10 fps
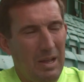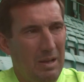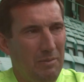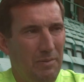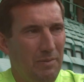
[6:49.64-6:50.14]

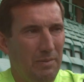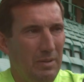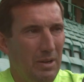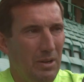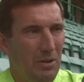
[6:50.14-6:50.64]
And
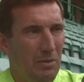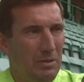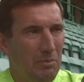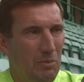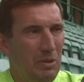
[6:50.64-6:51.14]

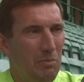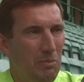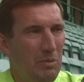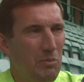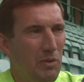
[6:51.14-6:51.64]

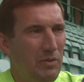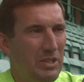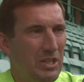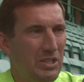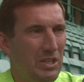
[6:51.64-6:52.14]
with moving
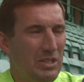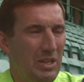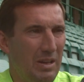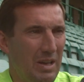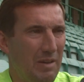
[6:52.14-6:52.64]
to this season,
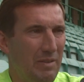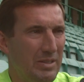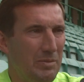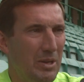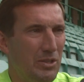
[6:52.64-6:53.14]
I've
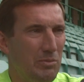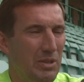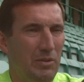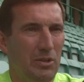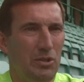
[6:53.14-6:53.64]
had to make some
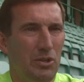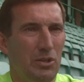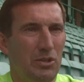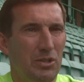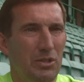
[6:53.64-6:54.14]
difficult
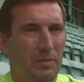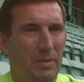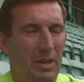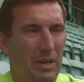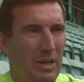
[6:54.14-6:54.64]
choices
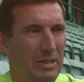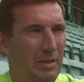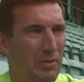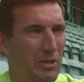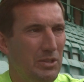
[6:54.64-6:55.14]
and
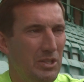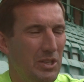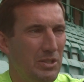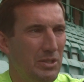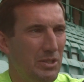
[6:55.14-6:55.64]
difficult
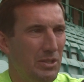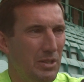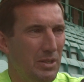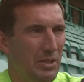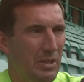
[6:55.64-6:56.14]
decisions,
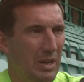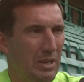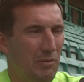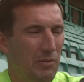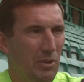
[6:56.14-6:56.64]

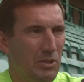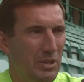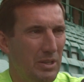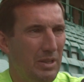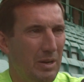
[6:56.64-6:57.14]
and
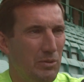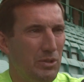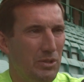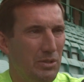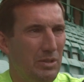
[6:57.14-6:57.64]
unfortunately that
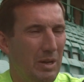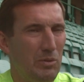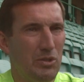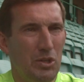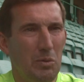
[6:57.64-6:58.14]

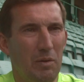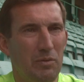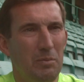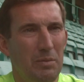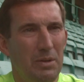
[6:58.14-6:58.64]
was 2 of
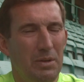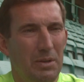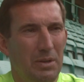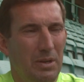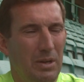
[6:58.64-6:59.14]
them.
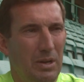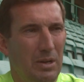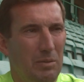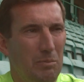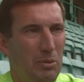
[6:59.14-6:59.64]

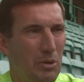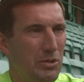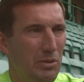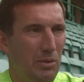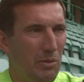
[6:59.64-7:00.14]

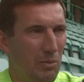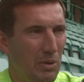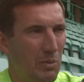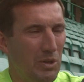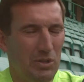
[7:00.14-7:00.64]
But
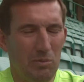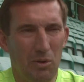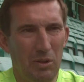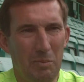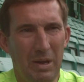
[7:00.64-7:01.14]
we wish them
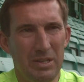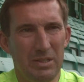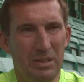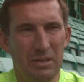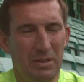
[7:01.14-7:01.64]
all the
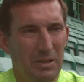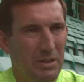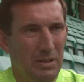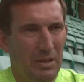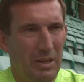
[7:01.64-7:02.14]
best in
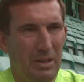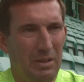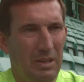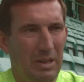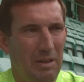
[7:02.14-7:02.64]

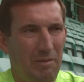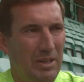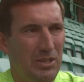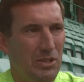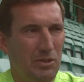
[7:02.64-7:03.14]
the
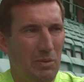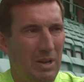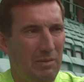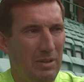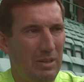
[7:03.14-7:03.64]
ventures
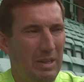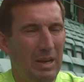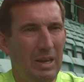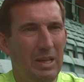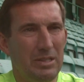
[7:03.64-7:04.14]
wherever
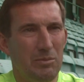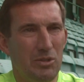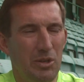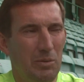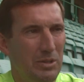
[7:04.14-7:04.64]
that leads them to,